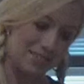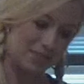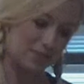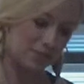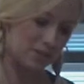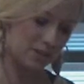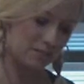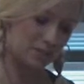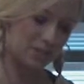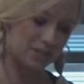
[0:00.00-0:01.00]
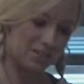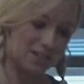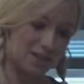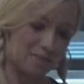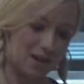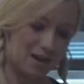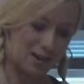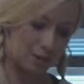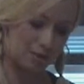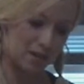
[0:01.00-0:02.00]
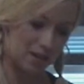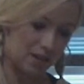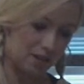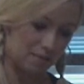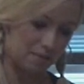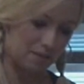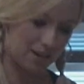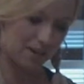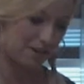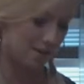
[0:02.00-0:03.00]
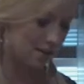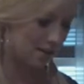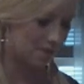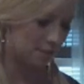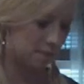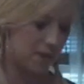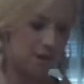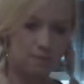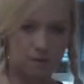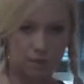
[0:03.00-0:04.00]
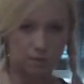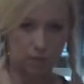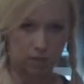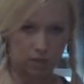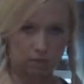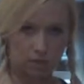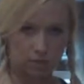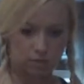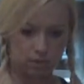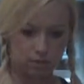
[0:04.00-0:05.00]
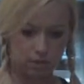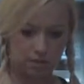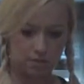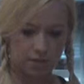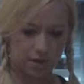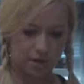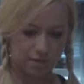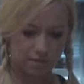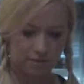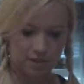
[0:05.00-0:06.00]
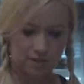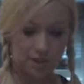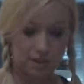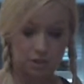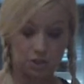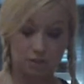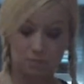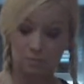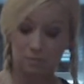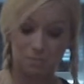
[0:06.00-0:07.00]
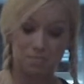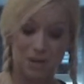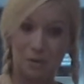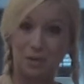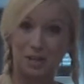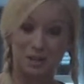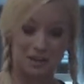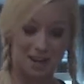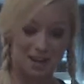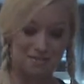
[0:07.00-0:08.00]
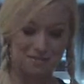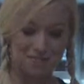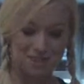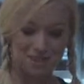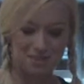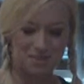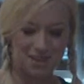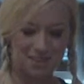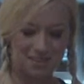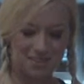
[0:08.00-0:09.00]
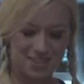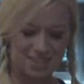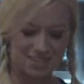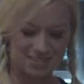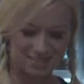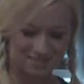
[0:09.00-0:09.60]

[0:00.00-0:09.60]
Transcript: stealer, so she couldn't take it back and nobody could get it from me. I felt bad, but I really, really, really love the knife. It's actually my only good knife. I love it.